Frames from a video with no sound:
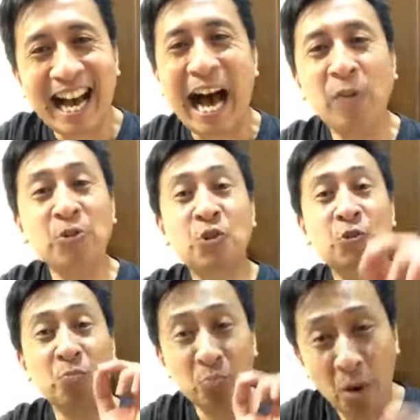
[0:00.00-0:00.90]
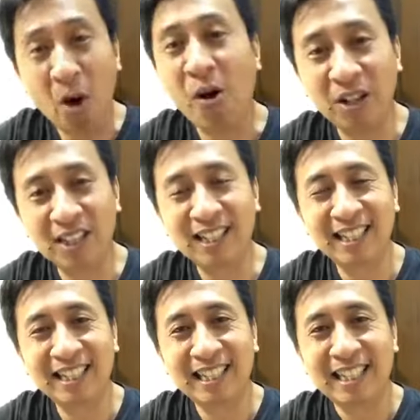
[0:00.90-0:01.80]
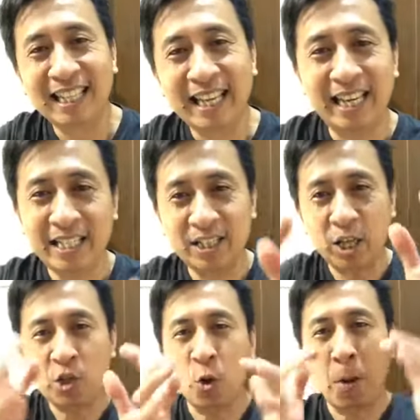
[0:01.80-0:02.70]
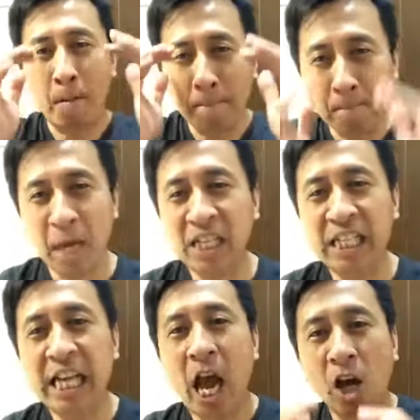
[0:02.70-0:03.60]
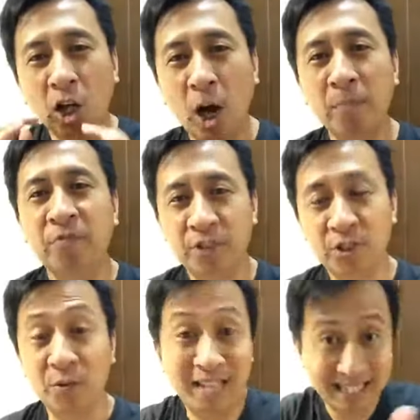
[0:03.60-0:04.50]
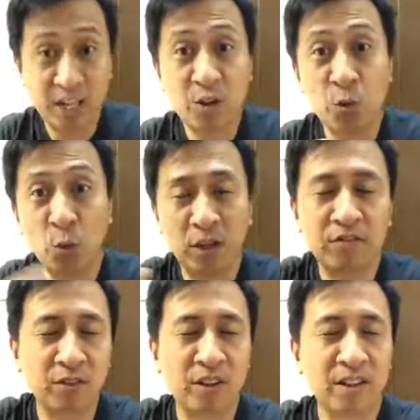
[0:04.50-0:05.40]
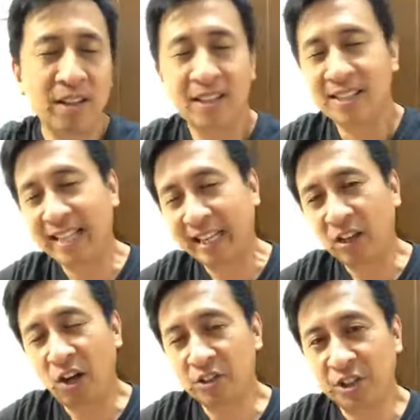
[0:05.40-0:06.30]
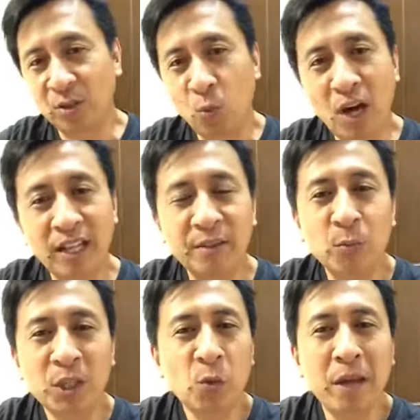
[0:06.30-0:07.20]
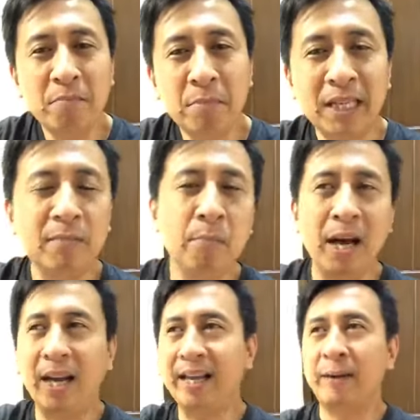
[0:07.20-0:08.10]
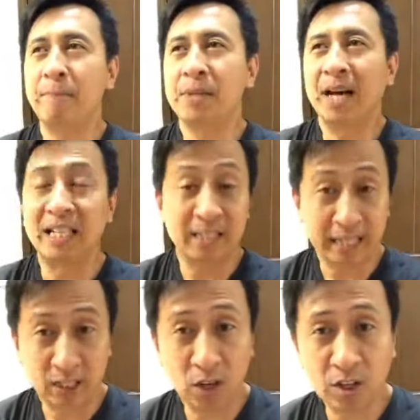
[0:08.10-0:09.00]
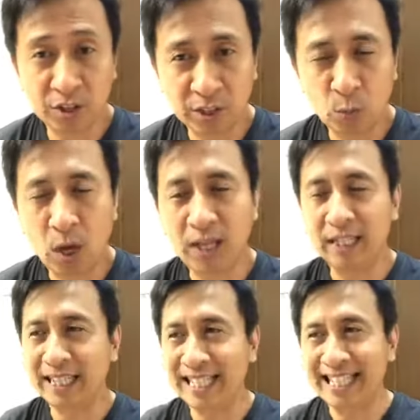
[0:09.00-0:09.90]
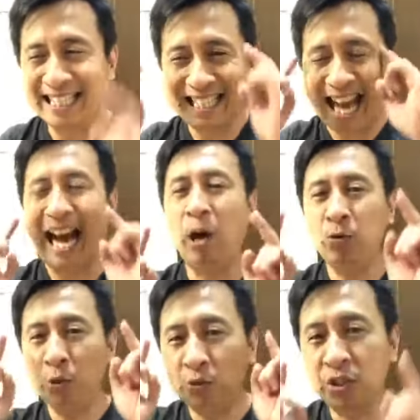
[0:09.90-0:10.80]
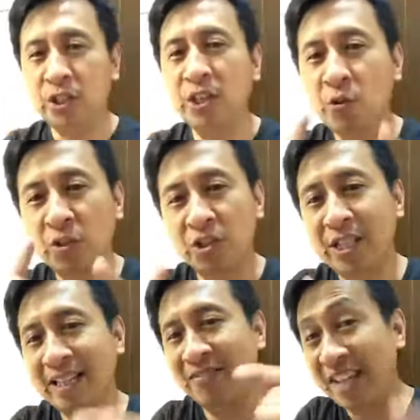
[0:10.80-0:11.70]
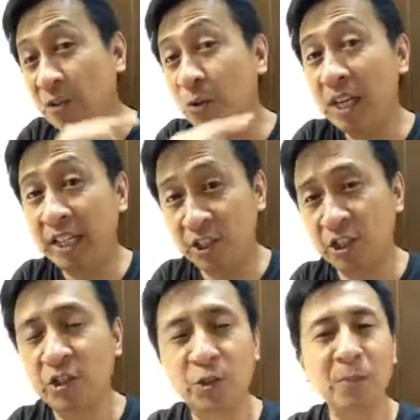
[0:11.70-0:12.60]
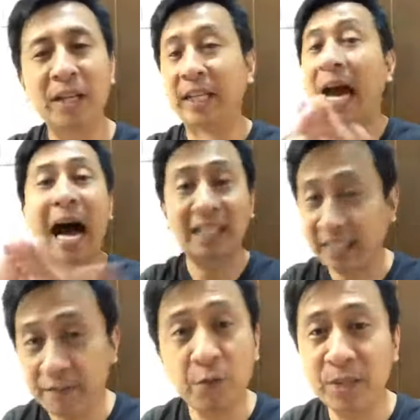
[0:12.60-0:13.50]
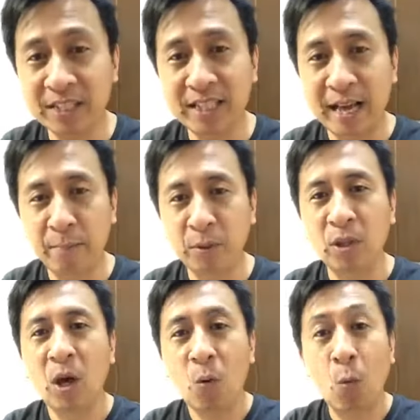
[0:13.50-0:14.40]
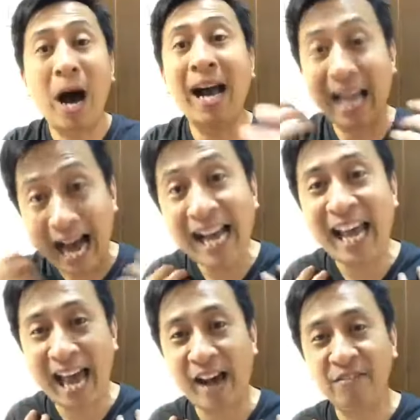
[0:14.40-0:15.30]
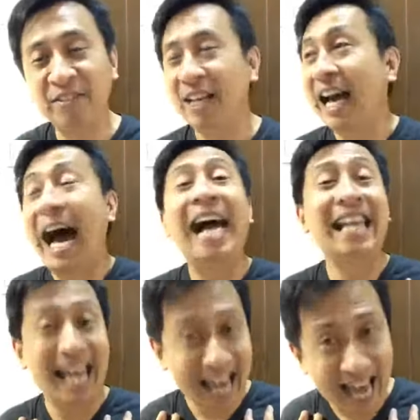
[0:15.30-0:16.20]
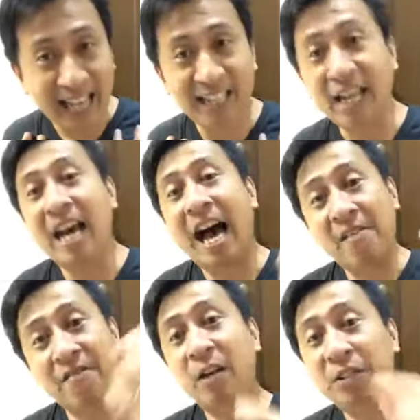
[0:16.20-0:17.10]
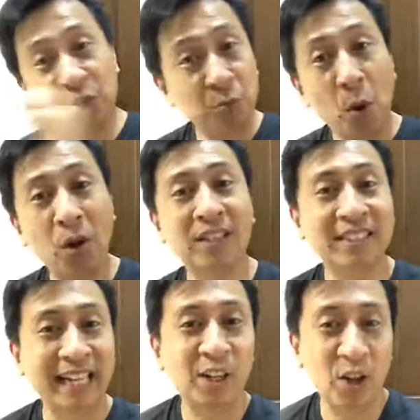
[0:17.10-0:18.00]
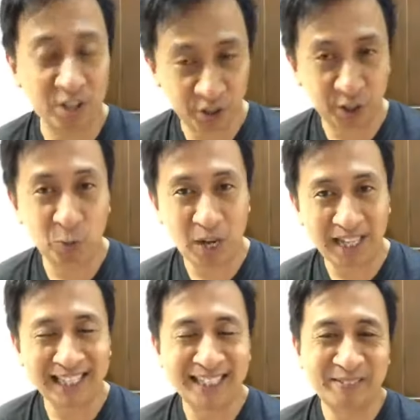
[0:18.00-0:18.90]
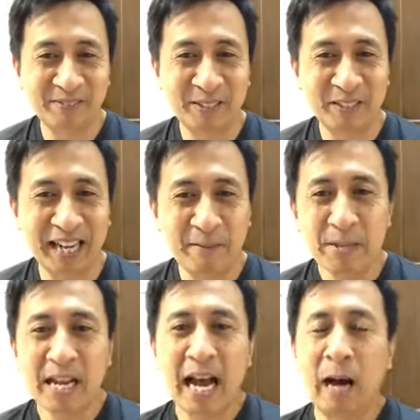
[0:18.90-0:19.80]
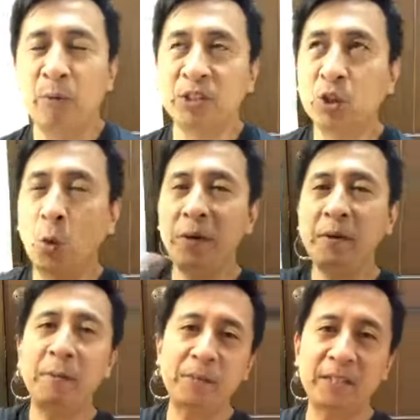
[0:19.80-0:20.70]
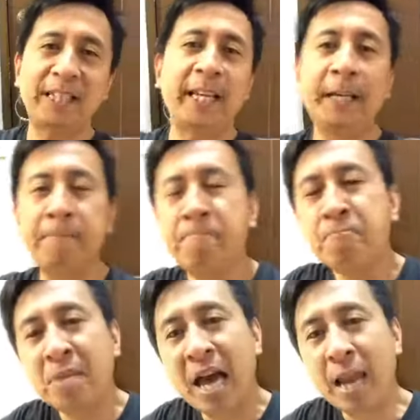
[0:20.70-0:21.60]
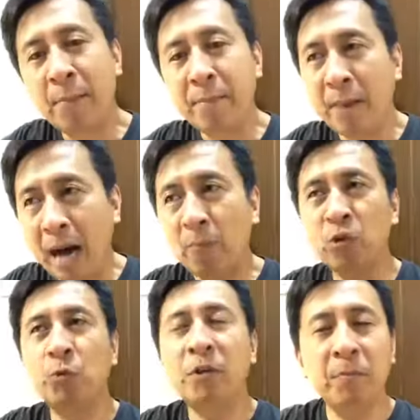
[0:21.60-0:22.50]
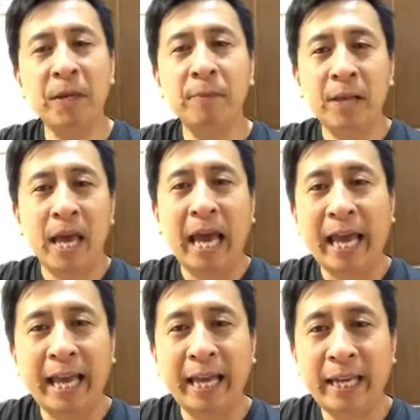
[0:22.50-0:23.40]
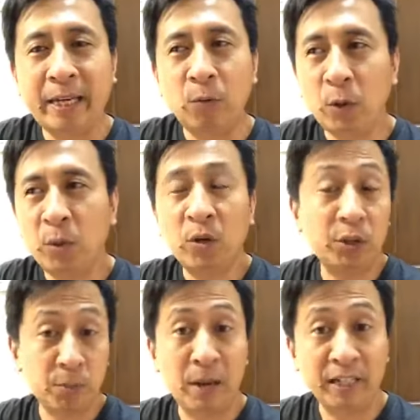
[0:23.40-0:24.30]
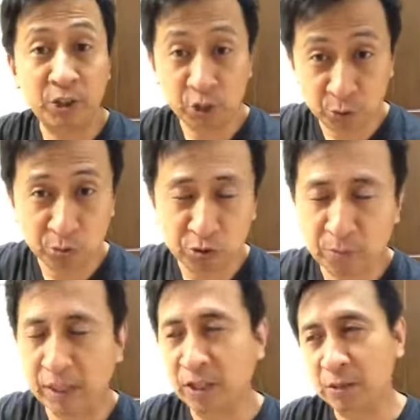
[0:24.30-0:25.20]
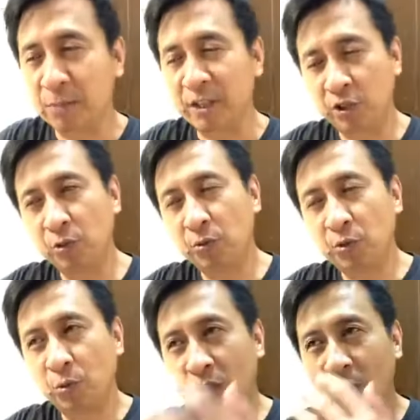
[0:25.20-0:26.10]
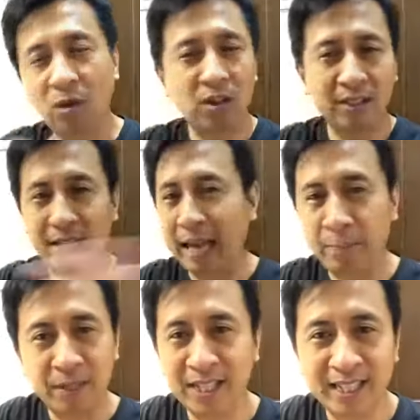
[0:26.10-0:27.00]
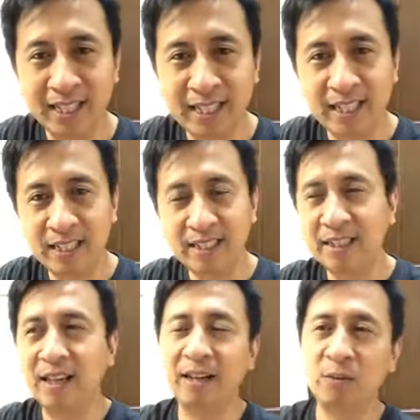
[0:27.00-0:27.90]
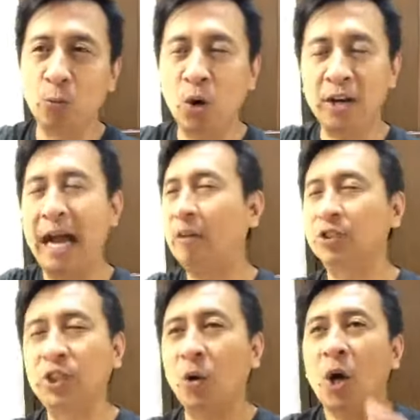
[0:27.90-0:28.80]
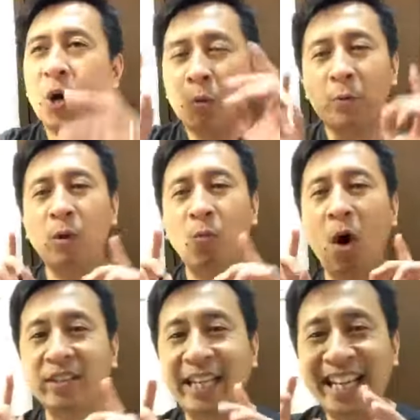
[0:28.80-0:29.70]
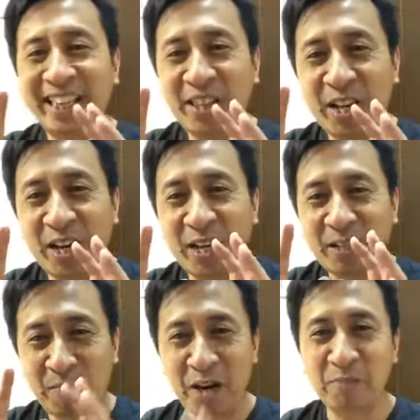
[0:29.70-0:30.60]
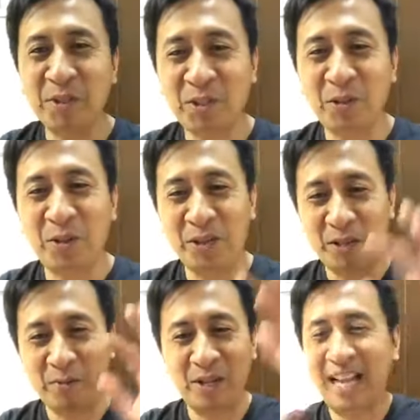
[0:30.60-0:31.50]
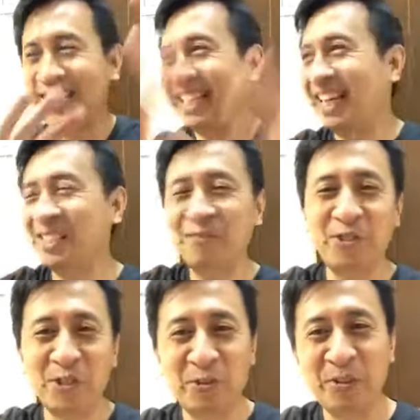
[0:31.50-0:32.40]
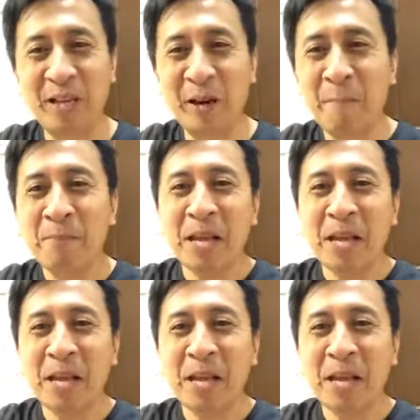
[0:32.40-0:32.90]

How small is your money comfort zone? That's another word for psychological wallet. What do I mean by a psychological wallet? It is how you see yourself in relation to money. I'll give you an example why I had a very small psychological wallet, okay? I was growing up as a kid and my mom was with me and we were going to buy shoes because my shoes were all dilapidated and worn out. So we were walking in the department store and there were lots and lots of shoes there.